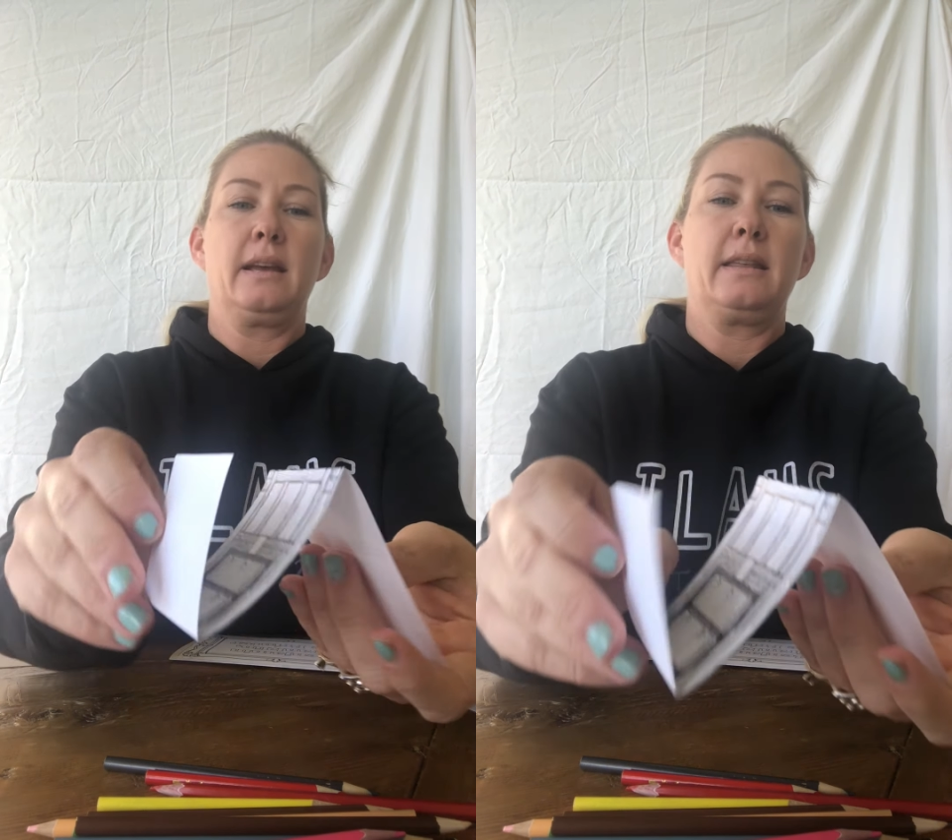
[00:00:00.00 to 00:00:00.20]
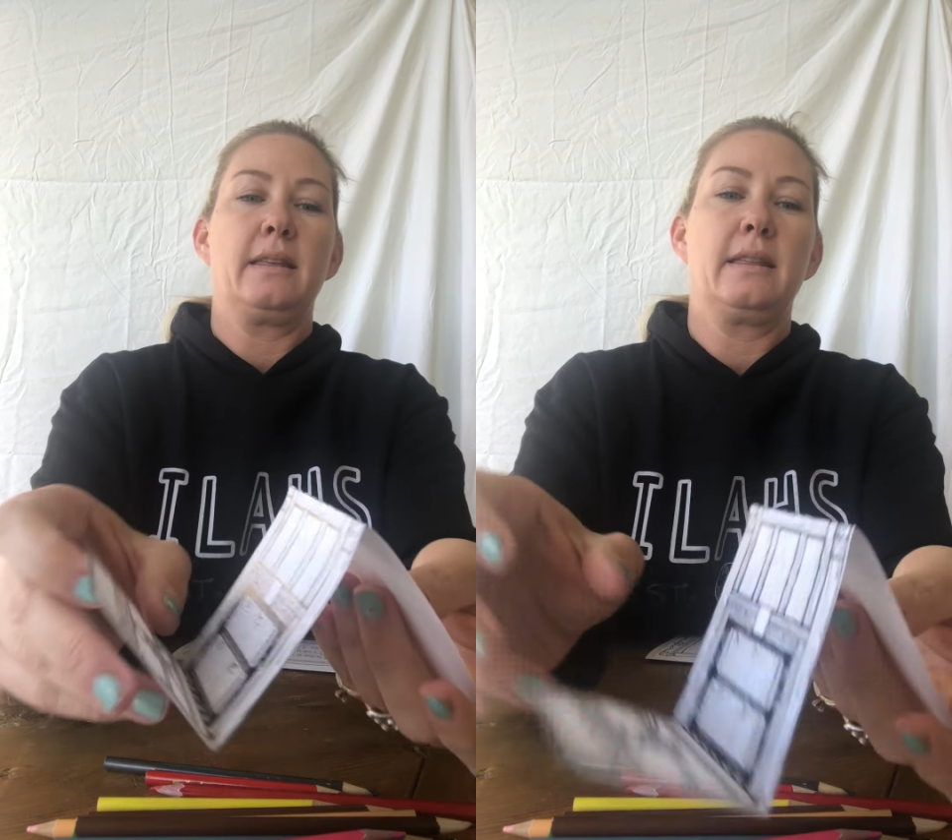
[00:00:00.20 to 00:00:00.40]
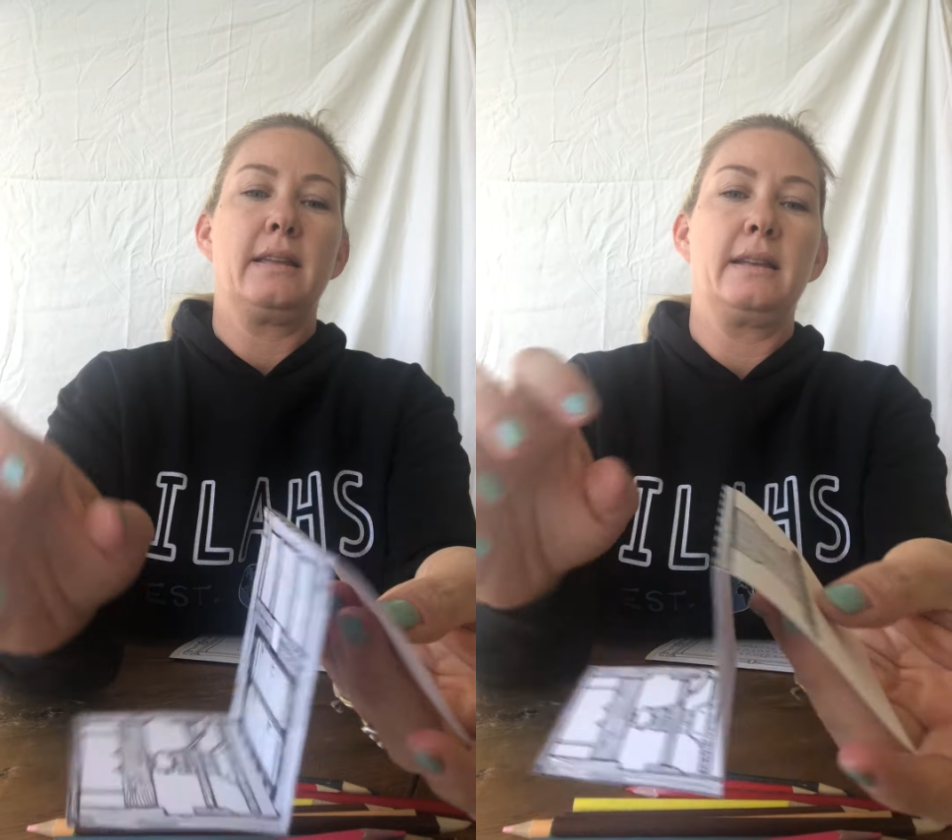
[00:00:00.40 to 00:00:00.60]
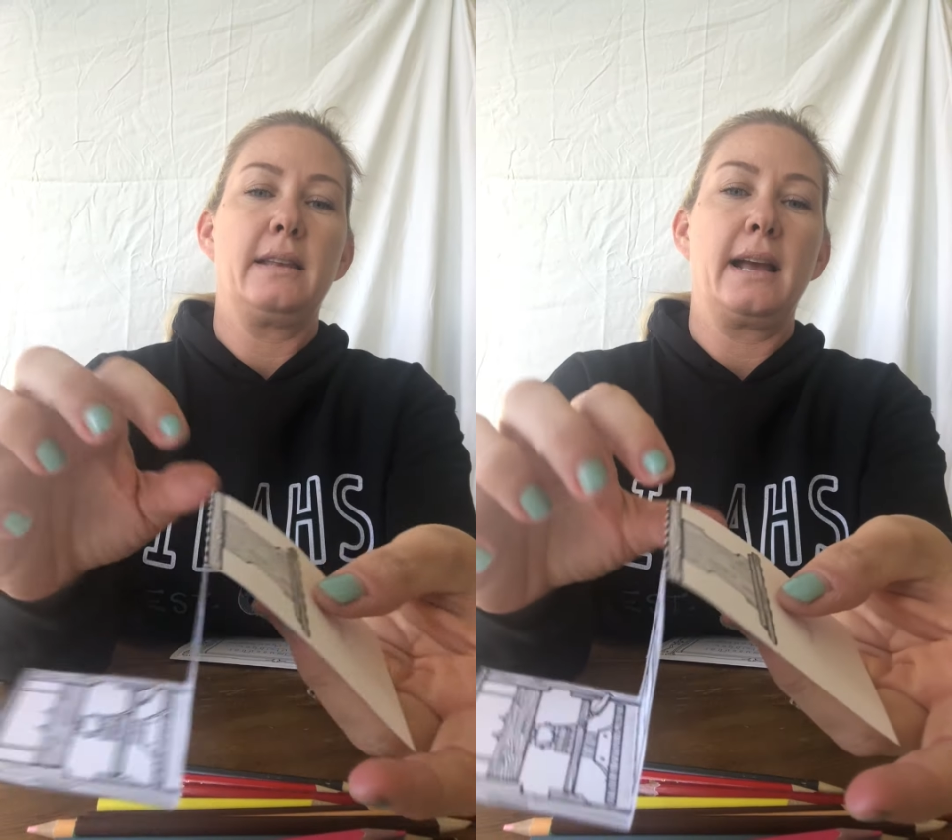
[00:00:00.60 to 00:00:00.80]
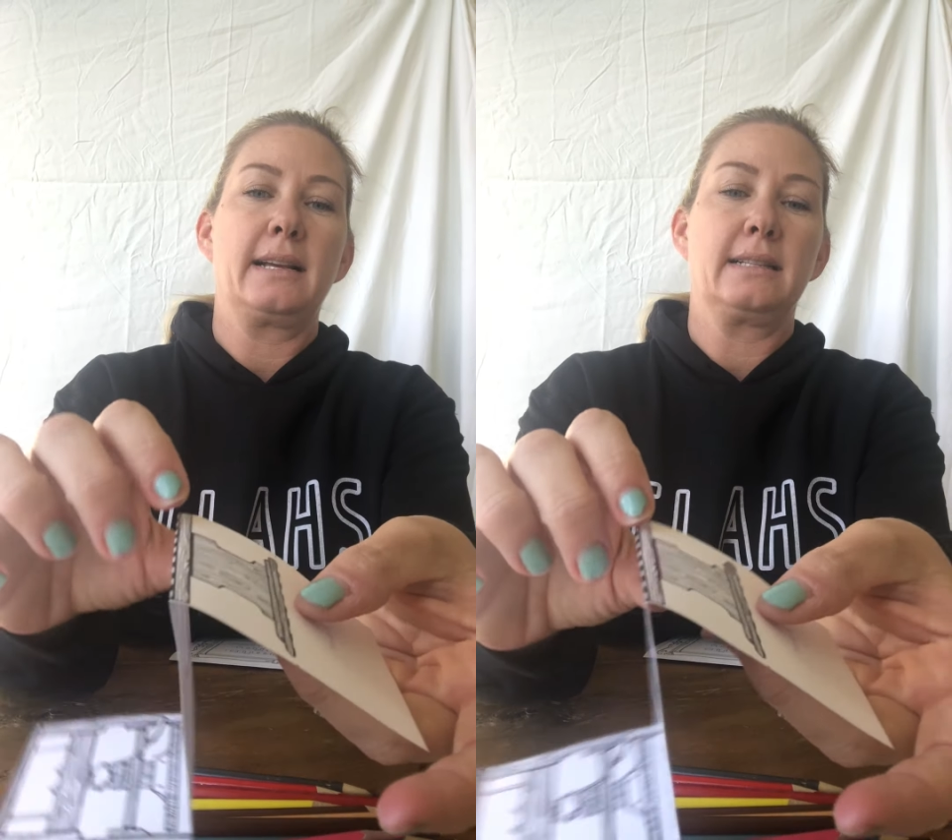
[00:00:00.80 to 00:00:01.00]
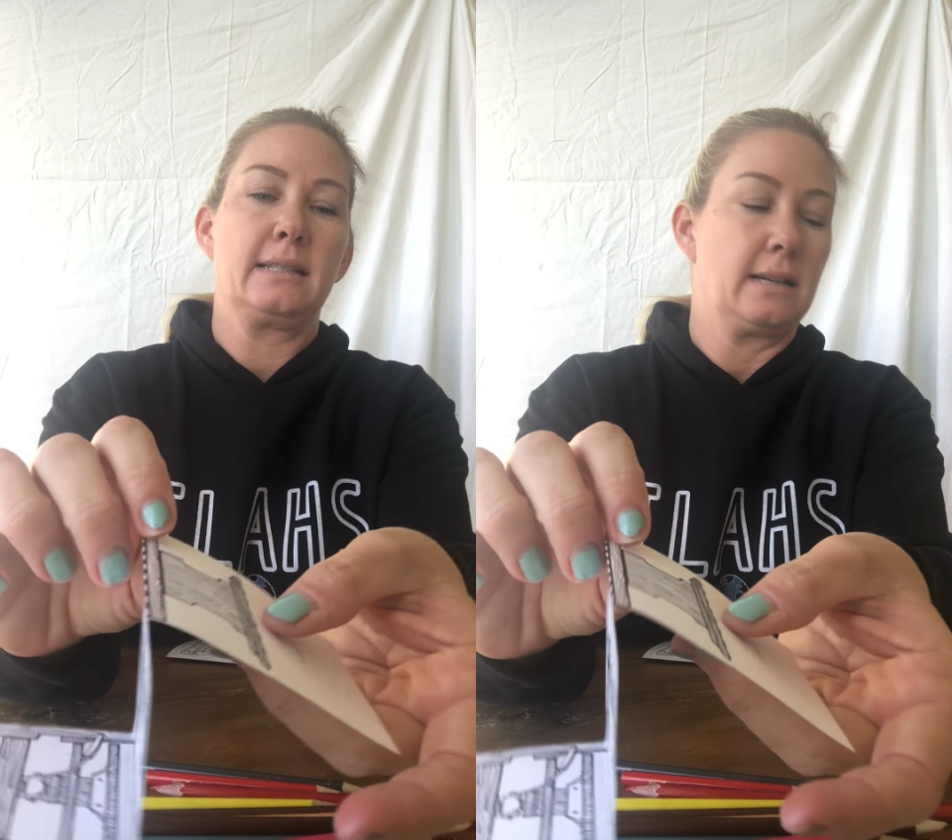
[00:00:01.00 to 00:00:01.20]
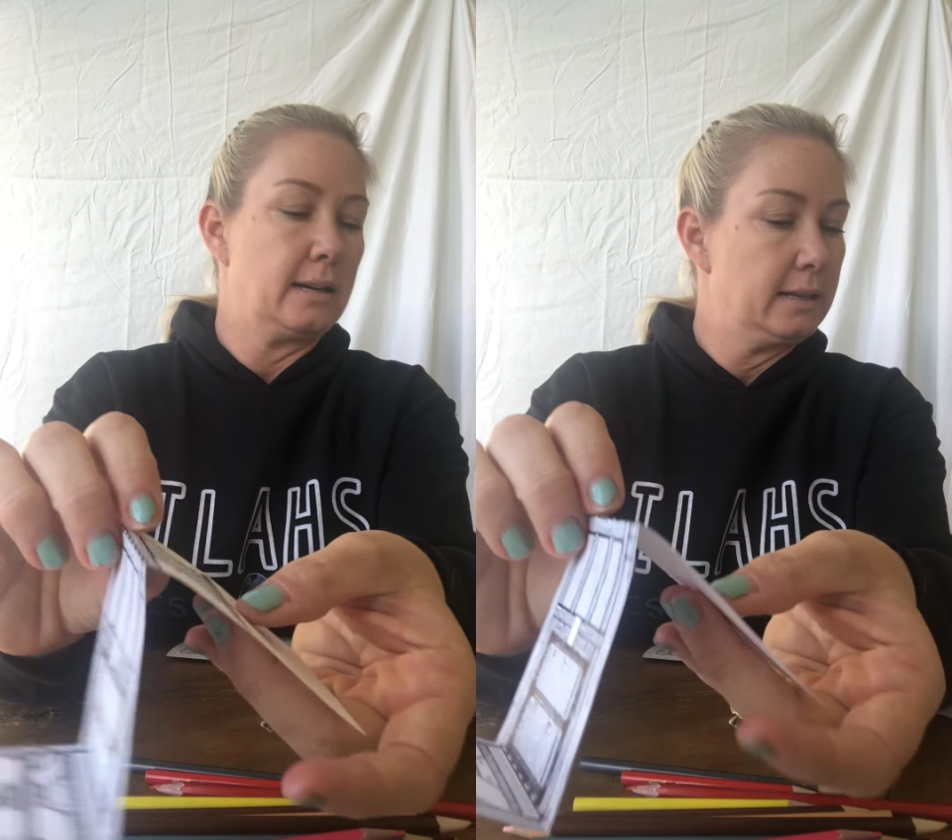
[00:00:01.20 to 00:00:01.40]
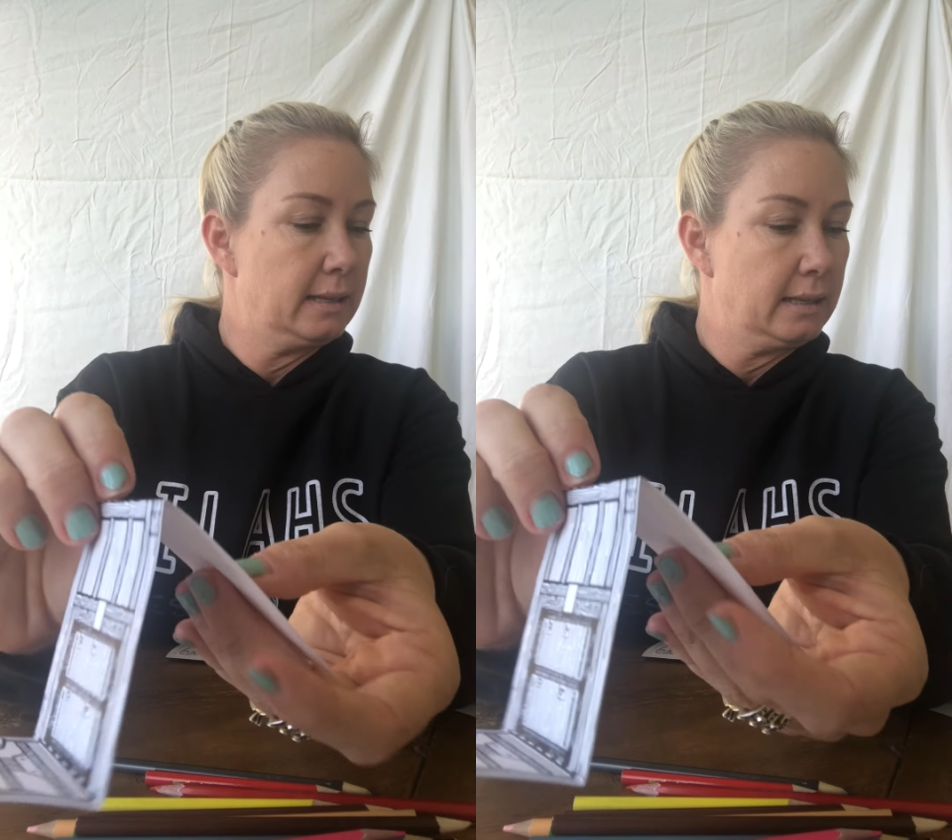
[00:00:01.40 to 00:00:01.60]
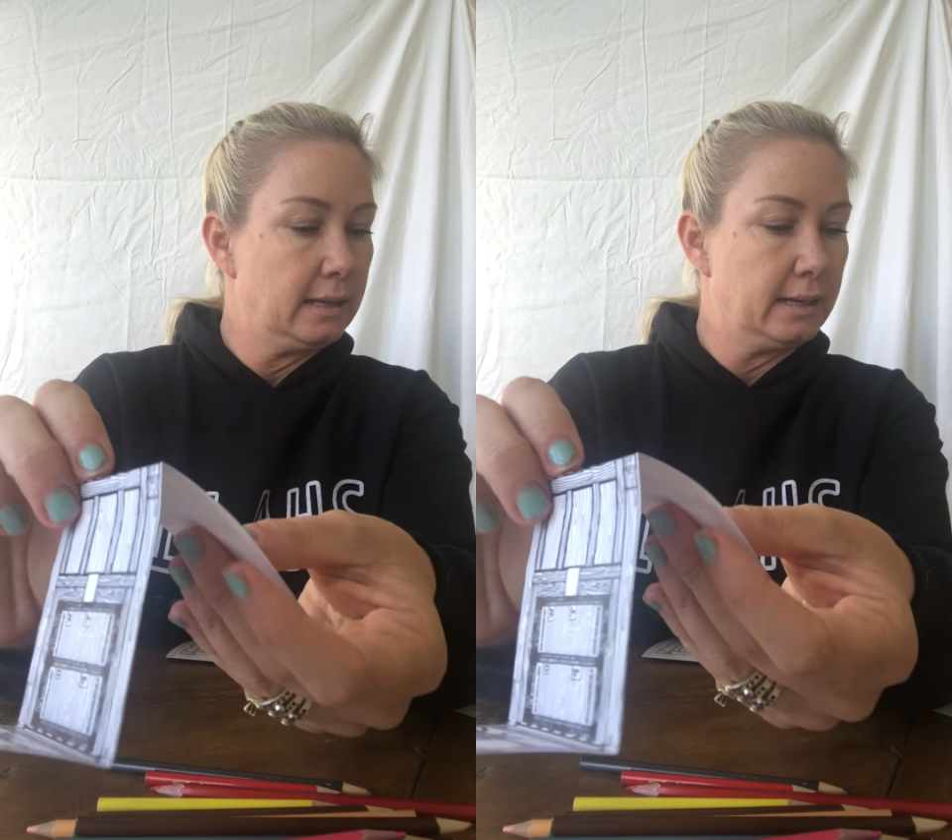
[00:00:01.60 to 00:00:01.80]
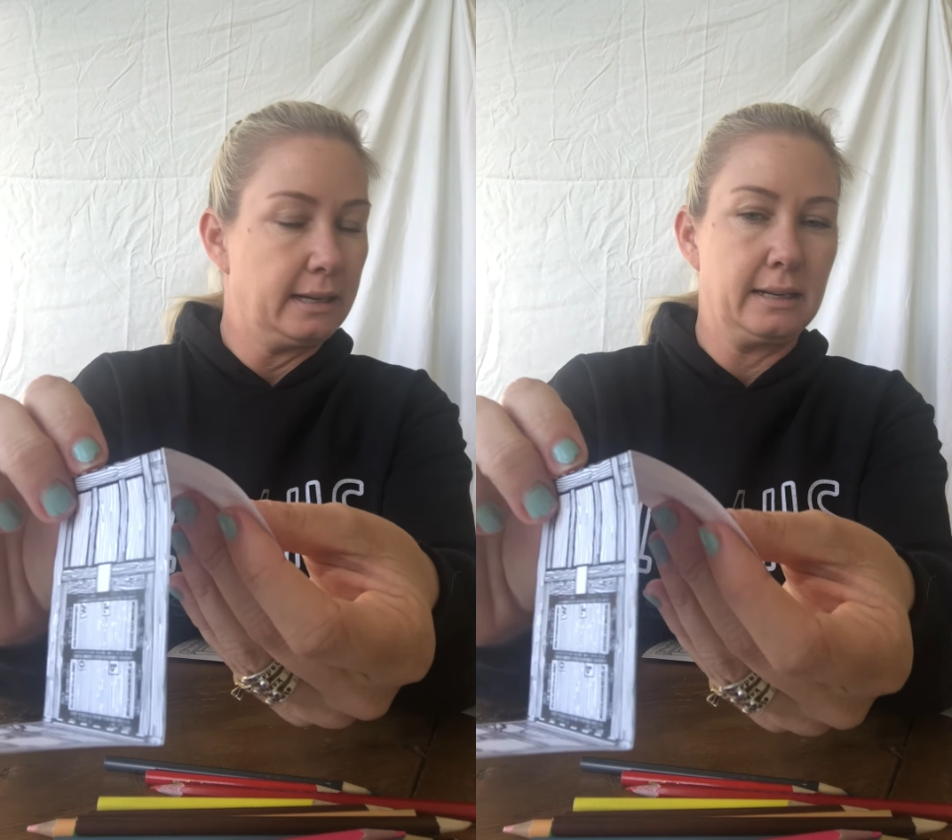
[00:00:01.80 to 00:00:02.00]
And then the next dotted
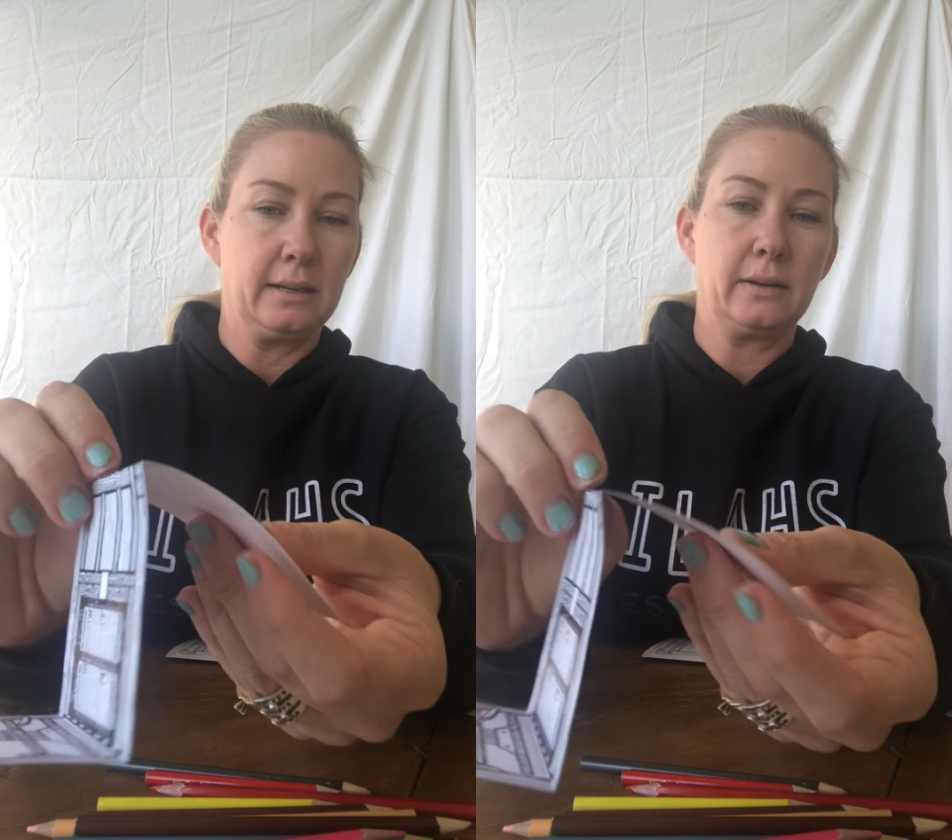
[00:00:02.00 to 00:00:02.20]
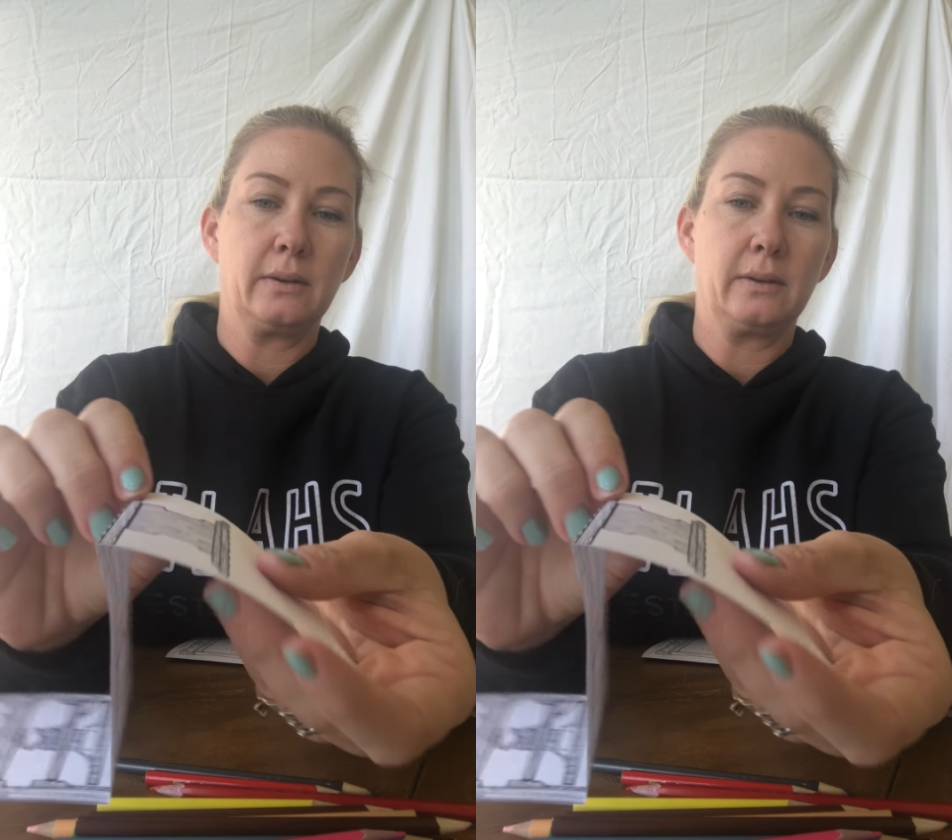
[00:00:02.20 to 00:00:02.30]
line,